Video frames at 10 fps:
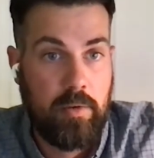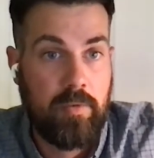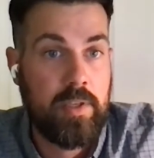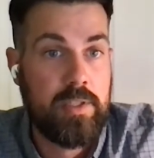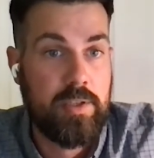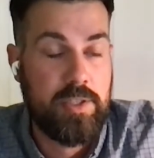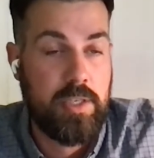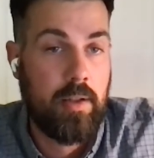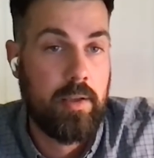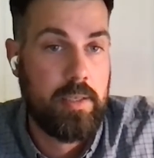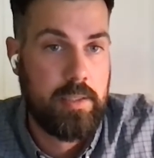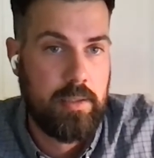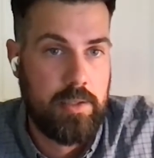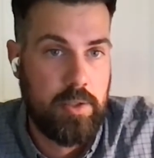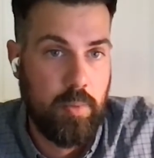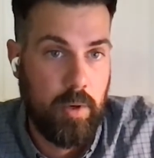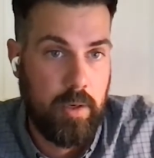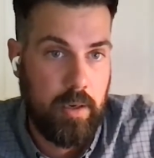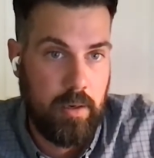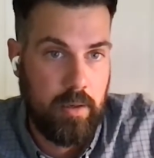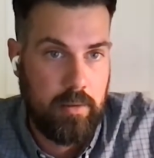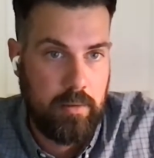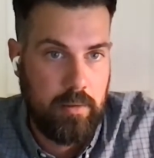your friends are jealous that you work here,